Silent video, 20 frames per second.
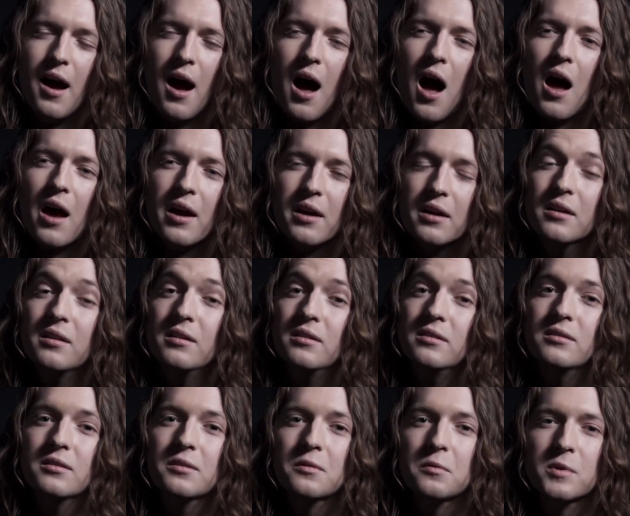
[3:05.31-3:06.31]
I
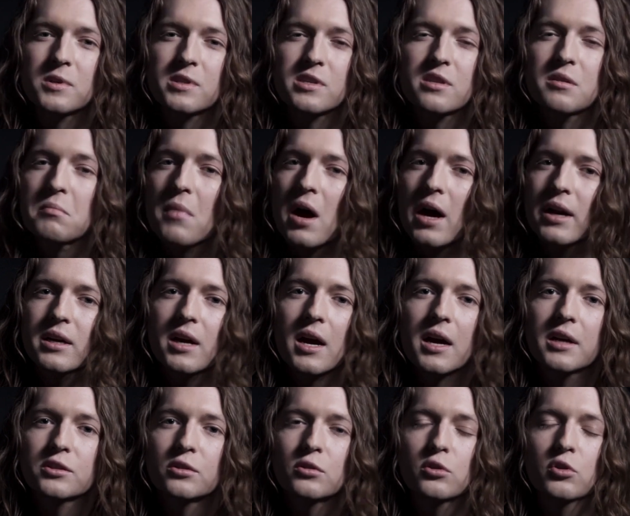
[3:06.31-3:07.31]
was the mighty
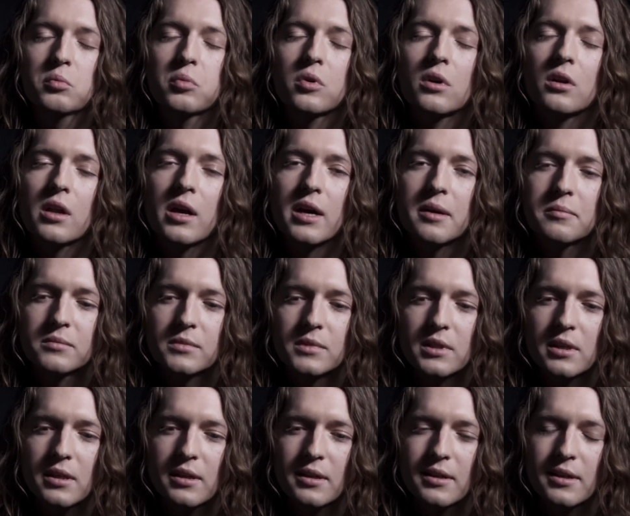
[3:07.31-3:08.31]
angel who proclaimed
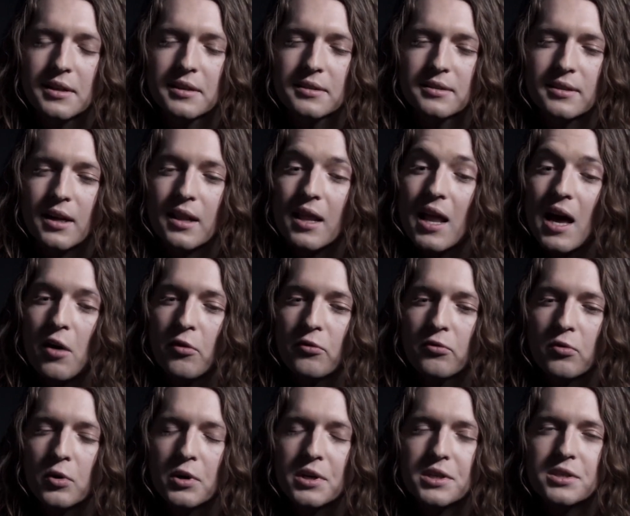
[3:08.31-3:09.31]
in a loud
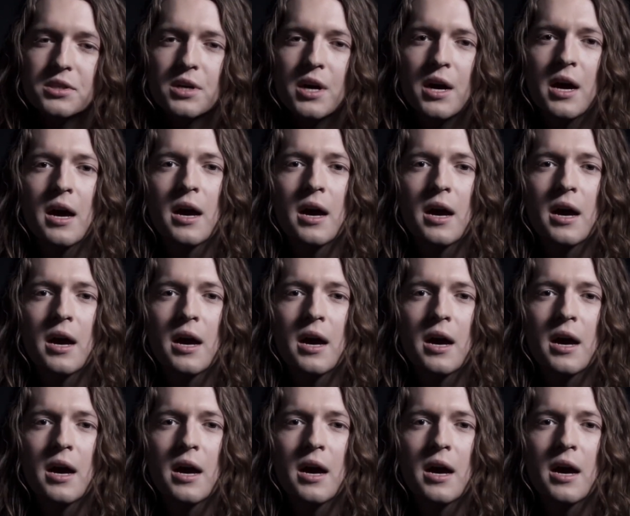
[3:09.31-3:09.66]
voice,